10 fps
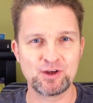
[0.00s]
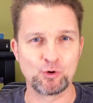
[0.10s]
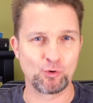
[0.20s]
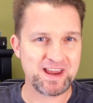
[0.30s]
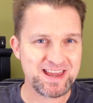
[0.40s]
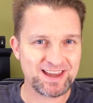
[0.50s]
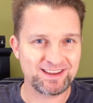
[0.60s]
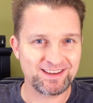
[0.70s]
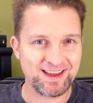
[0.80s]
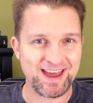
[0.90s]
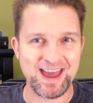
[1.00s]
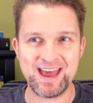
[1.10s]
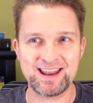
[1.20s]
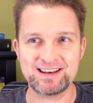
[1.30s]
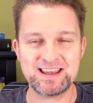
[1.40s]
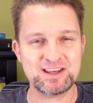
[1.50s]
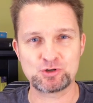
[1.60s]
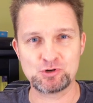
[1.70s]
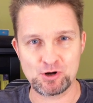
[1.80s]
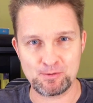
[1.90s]
Greek and
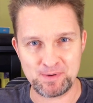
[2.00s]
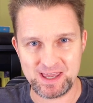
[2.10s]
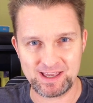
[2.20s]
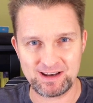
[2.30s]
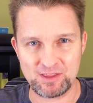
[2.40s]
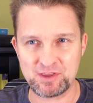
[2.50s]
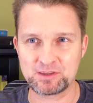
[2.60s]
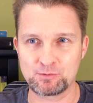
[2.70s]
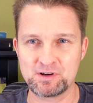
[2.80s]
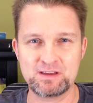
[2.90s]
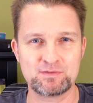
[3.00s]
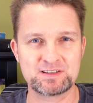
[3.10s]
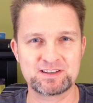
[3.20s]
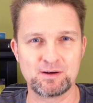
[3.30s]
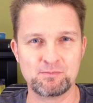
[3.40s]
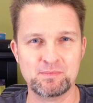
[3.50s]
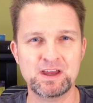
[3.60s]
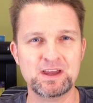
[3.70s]
Eastern European. I think there were even some